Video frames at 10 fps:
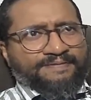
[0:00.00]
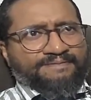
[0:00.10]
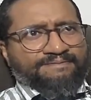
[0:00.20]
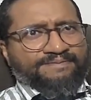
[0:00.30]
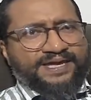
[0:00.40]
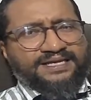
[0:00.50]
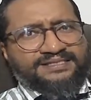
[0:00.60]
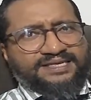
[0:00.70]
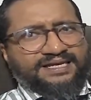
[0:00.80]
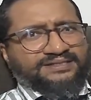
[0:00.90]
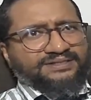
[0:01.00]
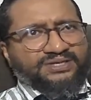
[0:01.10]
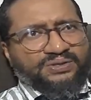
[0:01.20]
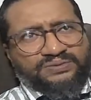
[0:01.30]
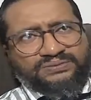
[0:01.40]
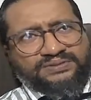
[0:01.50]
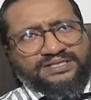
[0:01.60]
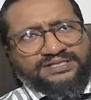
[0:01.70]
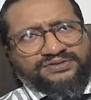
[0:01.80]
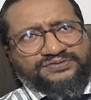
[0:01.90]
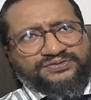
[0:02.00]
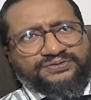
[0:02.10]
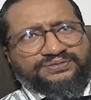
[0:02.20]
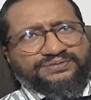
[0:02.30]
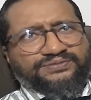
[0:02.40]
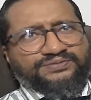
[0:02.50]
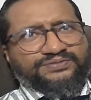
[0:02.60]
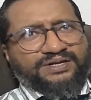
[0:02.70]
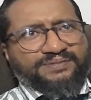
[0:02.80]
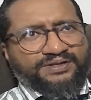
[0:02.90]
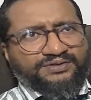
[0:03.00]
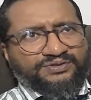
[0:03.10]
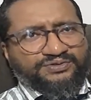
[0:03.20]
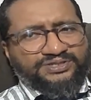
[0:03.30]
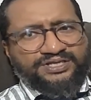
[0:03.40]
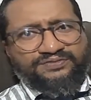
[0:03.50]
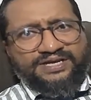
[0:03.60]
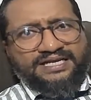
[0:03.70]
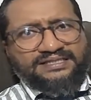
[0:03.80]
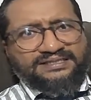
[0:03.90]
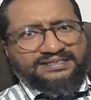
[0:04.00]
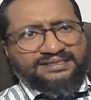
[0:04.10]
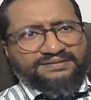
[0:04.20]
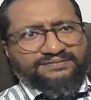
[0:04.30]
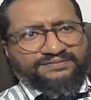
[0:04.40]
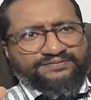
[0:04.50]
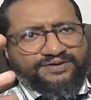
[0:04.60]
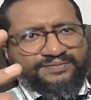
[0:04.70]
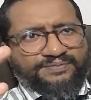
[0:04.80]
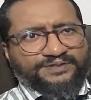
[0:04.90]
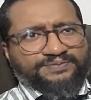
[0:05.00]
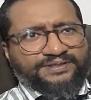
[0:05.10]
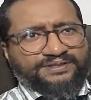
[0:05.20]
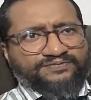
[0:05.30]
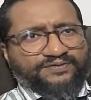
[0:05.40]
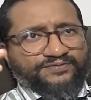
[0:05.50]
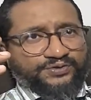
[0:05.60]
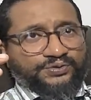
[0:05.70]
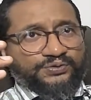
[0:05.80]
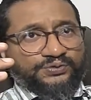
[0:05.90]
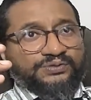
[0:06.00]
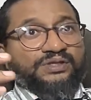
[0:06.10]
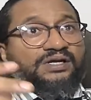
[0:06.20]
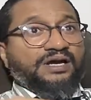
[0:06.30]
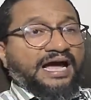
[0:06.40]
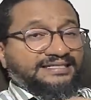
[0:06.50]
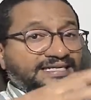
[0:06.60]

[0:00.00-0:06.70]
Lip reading: Bennett says, no, that's not true. I mean, you see reality from a perspective of you as an